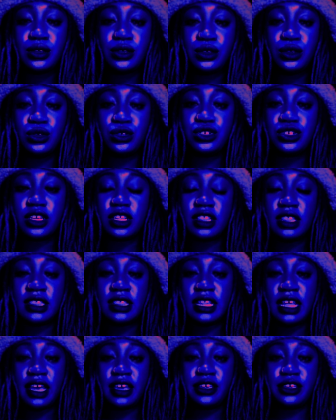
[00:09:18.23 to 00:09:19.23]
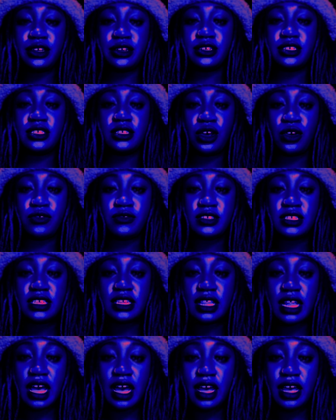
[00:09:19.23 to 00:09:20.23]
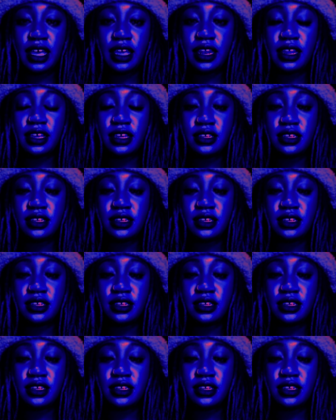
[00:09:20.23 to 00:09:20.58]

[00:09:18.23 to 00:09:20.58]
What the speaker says: you should let yourself slide